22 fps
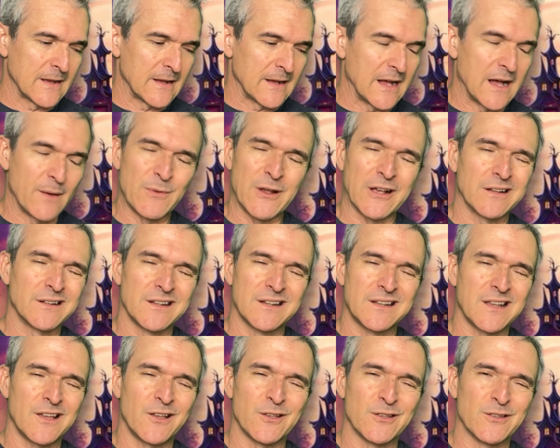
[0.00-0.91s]
I'm not going to
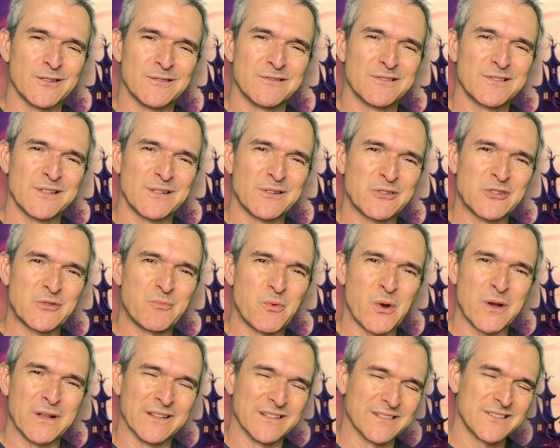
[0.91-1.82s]
tell you, it'll
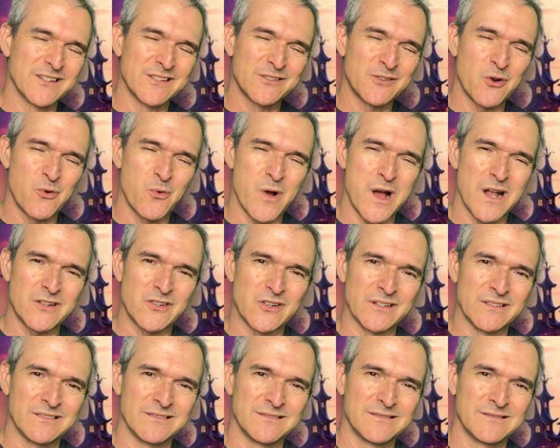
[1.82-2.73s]
spoil it. Just go watch
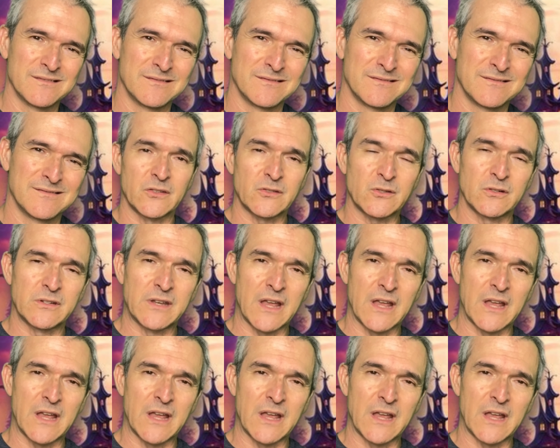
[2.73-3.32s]
it. Mr.